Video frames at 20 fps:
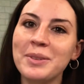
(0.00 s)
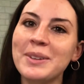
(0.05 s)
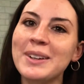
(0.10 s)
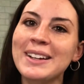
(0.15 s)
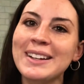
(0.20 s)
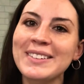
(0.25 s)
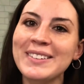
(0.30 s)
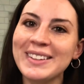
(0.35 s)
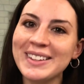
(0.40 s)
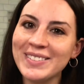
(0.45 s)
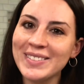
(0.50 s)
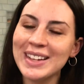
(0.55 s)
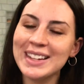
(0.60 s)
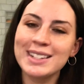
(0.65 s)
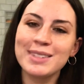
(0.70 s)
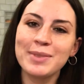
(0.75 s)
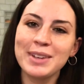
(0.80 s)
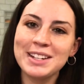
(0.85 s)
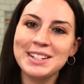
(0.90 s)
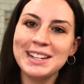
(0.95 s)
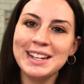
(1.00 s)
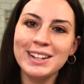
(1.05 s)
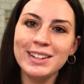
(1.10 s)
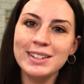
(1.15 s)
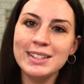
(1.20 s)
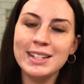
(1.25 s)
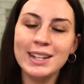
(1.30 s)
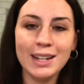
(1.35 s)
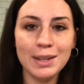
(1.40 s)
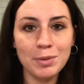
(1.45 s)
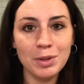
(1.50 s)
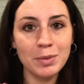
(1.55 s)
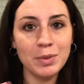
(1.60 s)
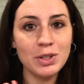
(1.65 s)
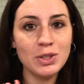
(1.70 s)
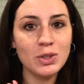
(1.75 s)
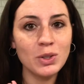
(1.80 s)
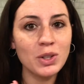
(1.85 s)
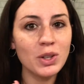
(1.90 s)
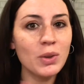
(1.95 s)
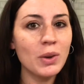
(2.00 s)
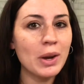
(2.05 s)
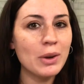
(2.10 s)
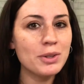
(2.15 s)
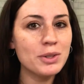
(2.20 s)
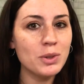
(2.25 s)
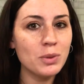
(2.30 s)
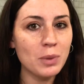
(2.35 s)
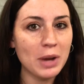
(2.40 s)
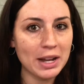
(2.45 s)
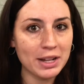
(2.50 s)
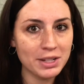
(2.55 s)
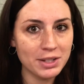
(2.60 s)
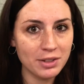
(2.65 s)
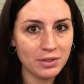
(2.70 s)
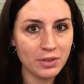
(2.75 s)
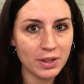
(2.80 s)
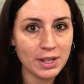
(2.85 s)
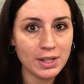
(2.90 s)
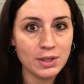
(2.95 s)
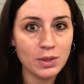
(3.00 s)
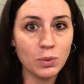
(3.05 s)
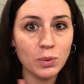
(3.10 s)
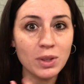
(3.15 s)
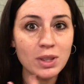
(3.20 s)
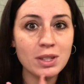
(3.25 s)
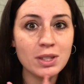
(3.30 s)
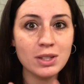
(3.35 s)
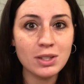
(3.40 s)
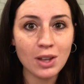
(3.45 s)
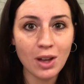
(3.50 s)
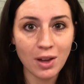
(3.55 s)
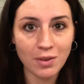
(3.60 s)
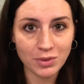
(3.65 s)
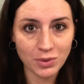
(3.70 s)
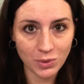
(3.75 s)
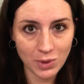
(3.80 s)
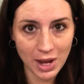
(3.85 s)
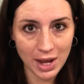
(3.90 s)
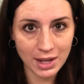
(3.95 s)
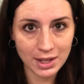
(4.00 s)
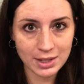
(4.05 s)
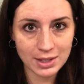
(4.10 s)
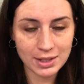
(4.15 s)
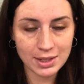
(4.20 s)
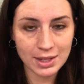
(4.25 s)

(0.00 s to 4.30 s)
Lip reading: everyone, welcome back to my channel. Today I'm going to be showing you how to wax your face with soft wax.